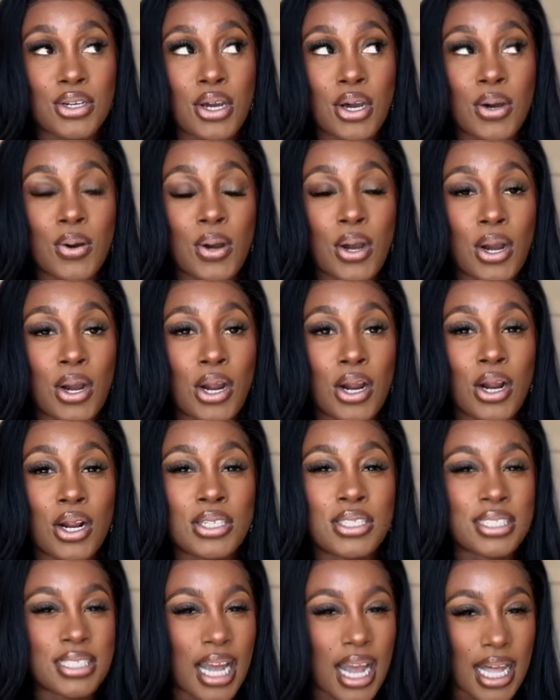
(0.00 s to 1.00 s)
know, her
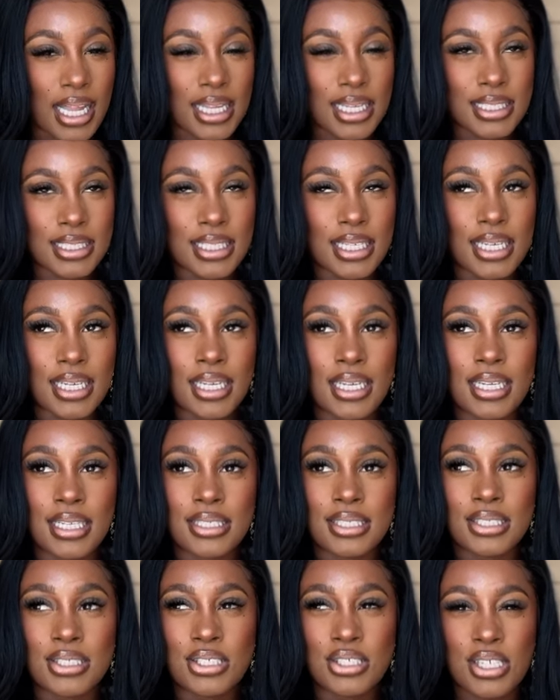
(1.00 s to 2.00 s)
stylist
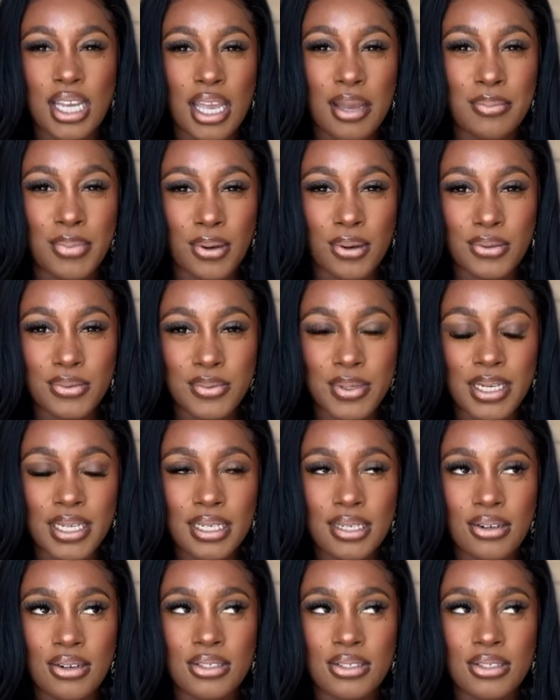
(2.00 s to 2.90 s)
is Jay Bolden.